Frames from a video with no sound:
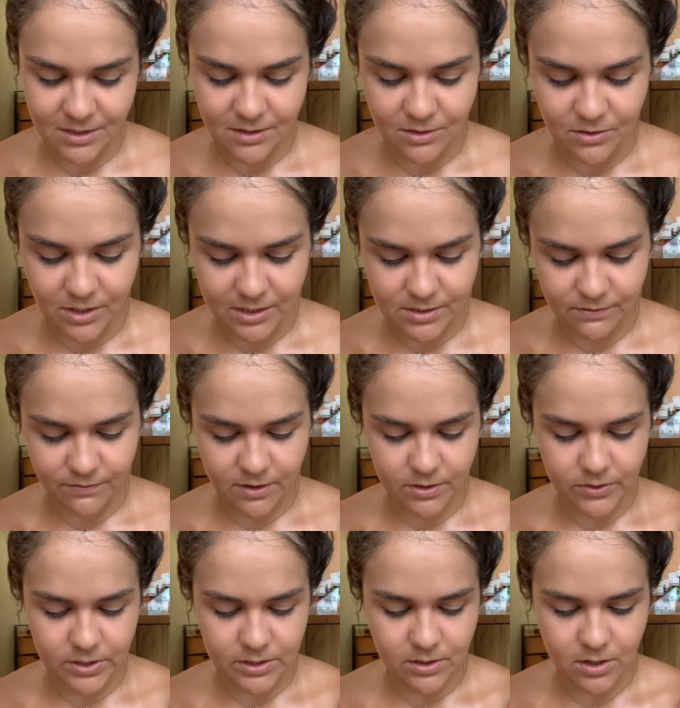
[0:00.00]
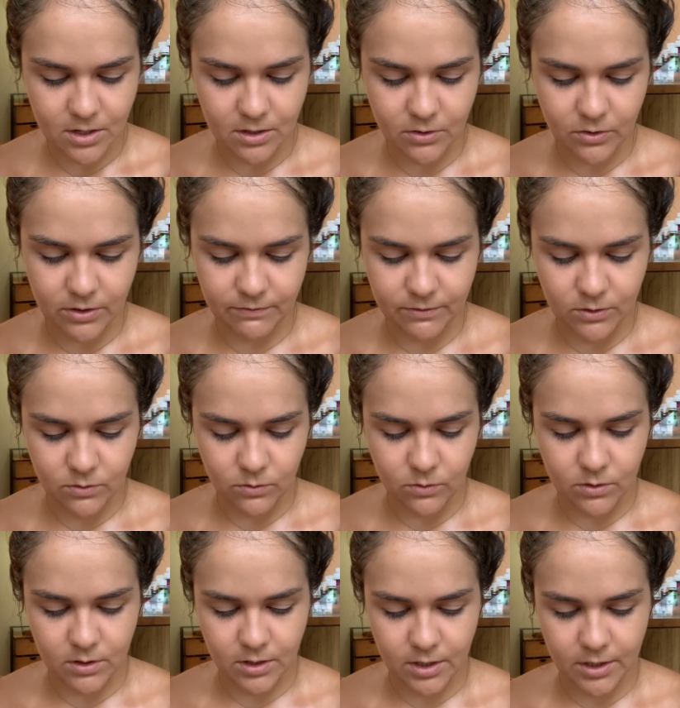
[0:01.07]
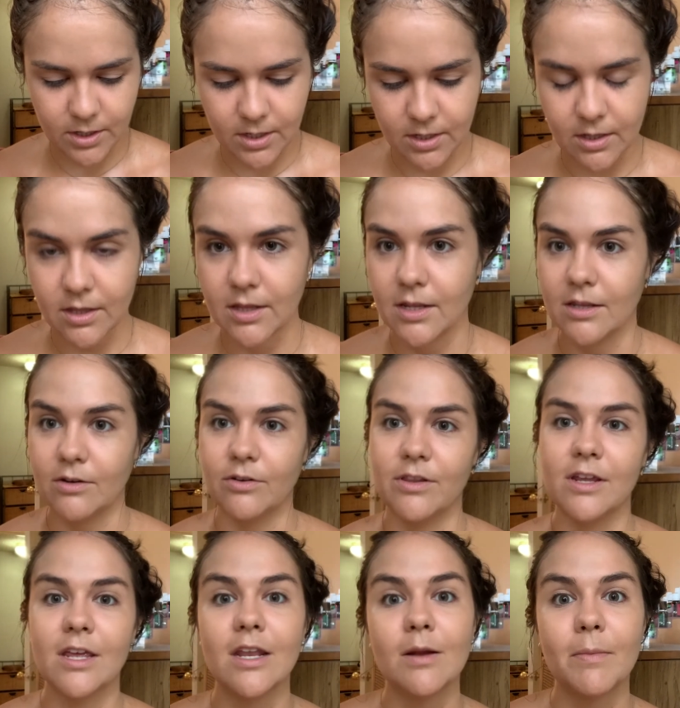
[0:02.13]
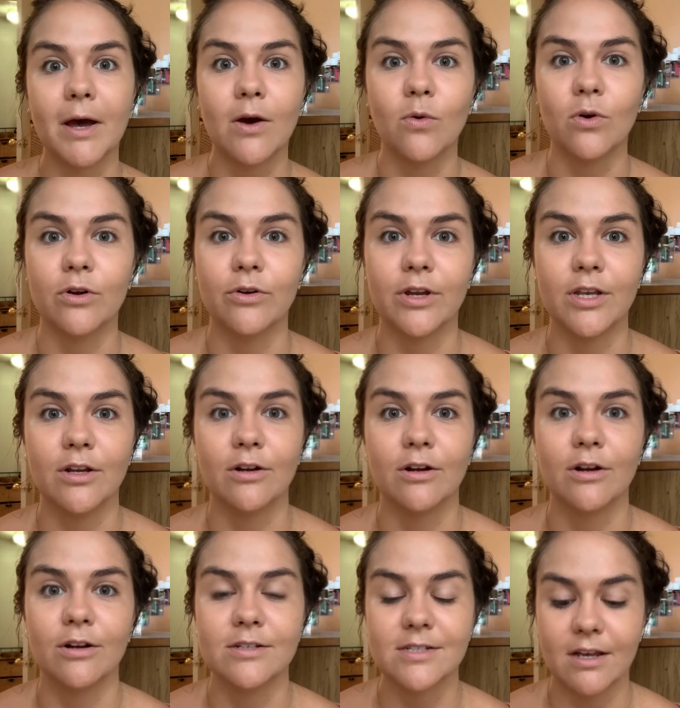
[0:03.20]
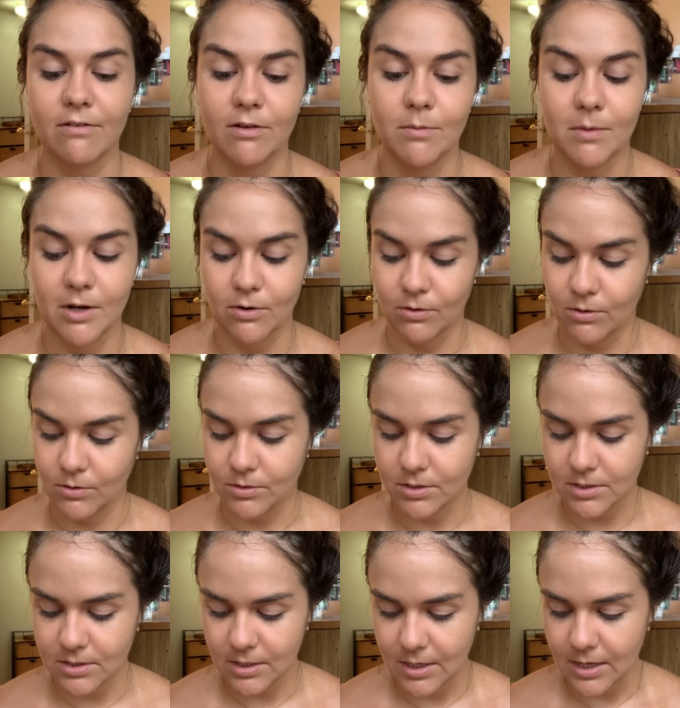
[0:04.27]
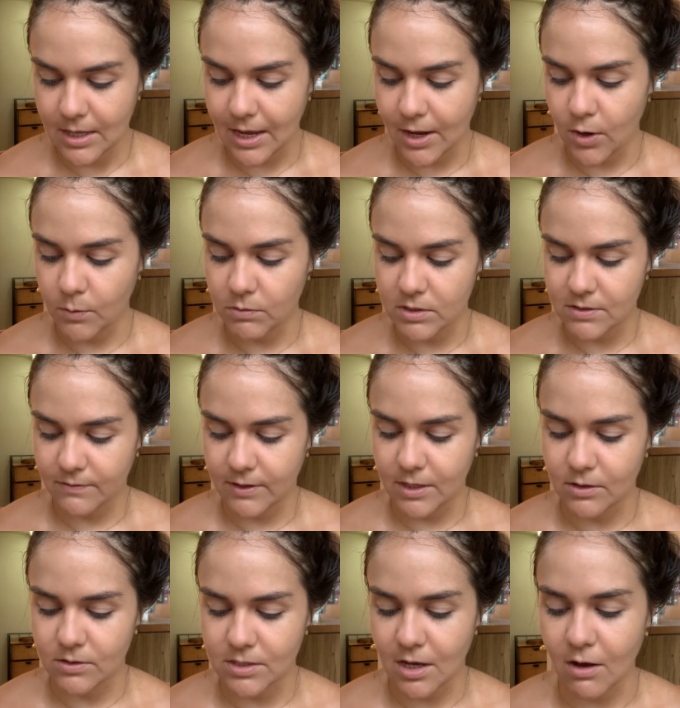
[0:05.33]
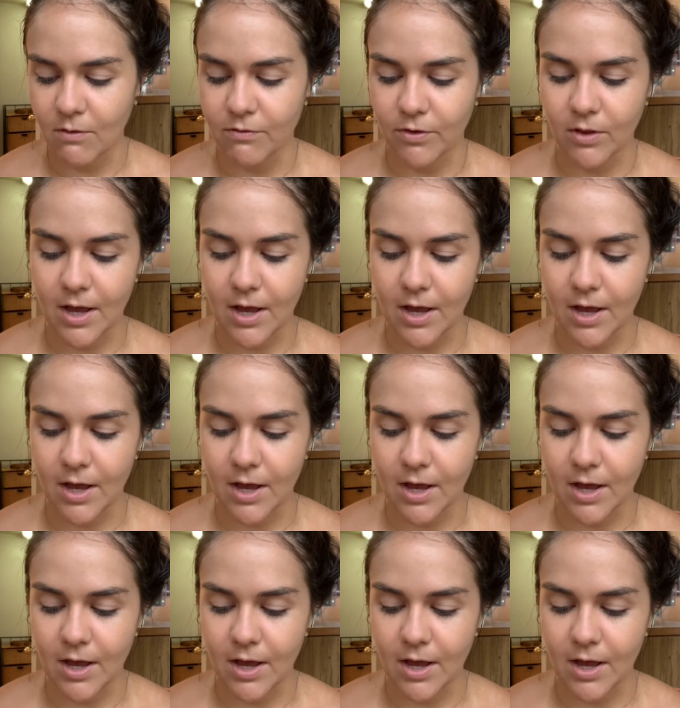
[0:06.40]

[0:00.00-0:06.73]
you guys are following along, or if you are they're thinking about ordering your Savvy Minerals, I hope this video is helpful.